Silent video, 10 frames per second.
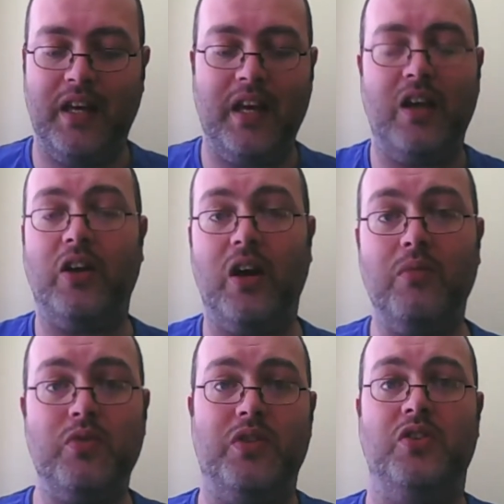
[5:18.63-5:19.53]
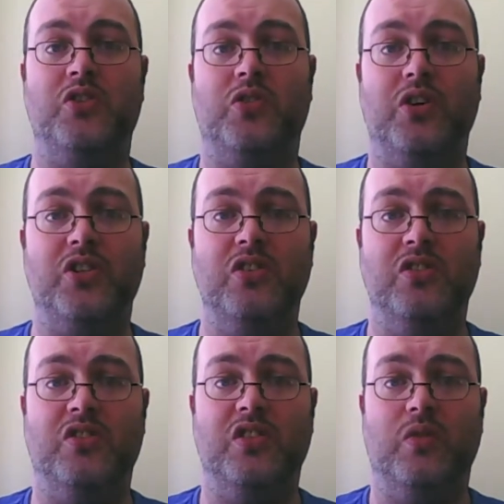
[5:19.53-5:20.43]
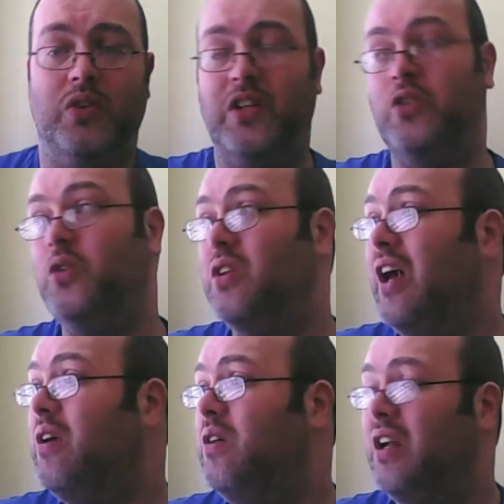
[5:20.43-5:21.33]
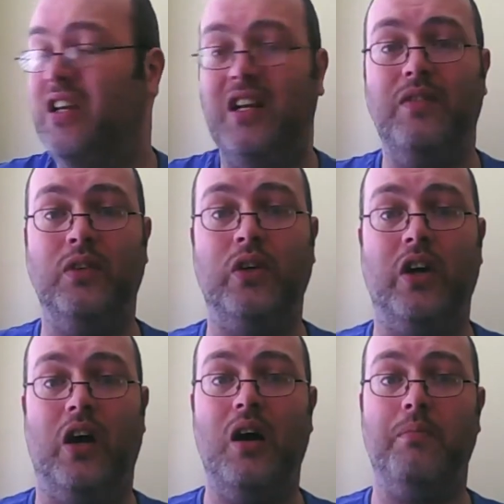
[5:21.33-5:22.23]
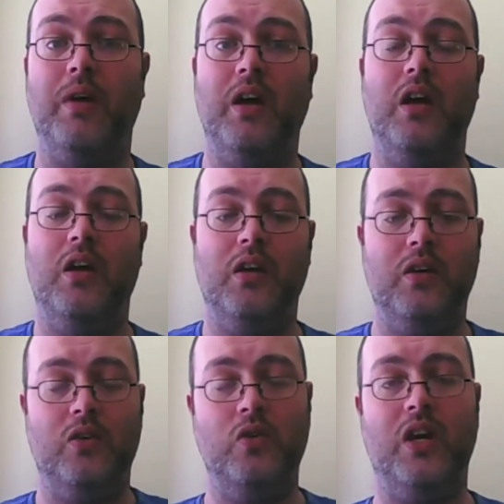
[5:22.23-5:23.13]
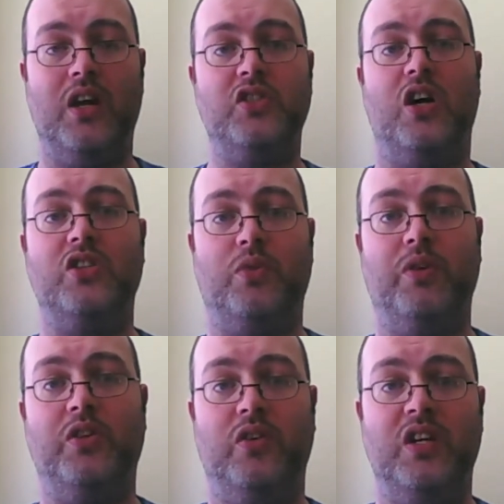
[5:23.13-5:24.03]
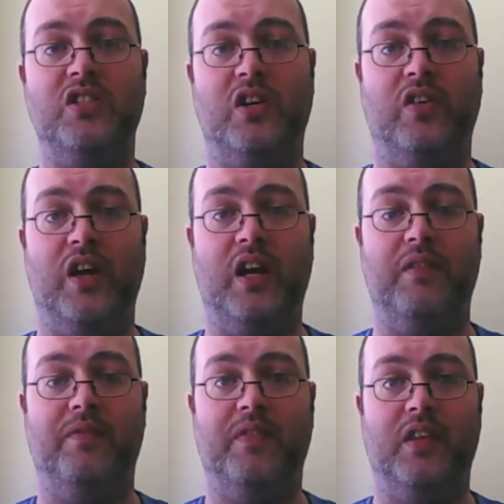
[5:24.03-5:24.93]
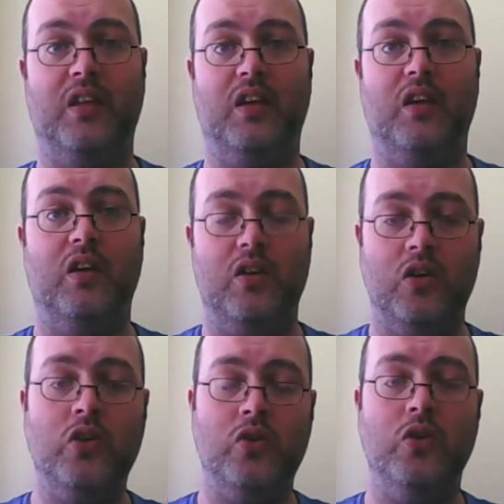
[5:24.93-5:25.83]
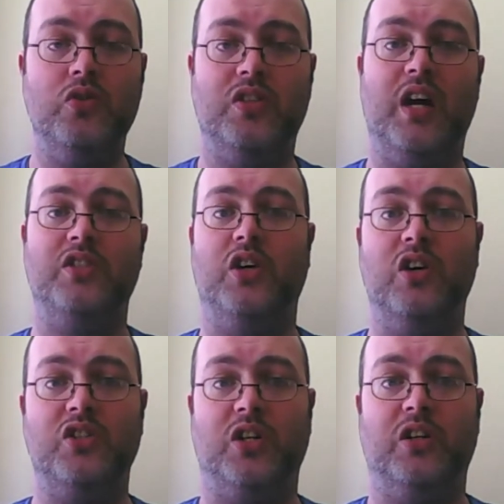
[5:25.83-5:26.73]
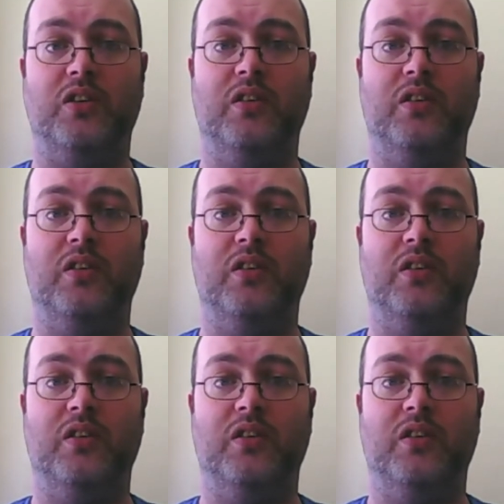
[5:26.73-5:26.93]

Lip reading: It comes with instructions, or they do now, and you can even look it up. You get a charger with your e-cigarette, you use that charger.